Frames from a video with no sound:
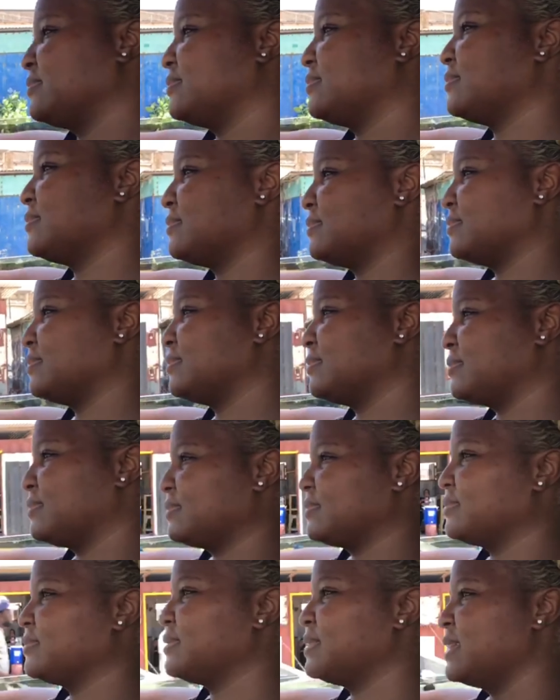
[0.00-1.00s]
and love
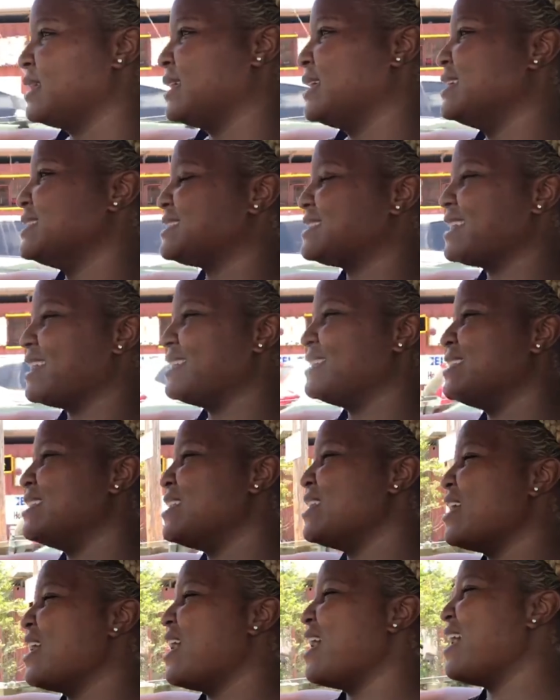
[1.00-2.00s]
town, she a
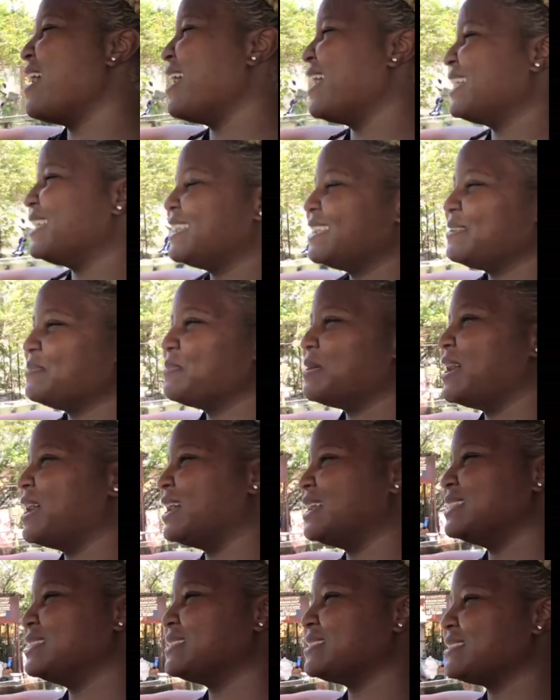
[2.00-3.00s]
complain nah, about town.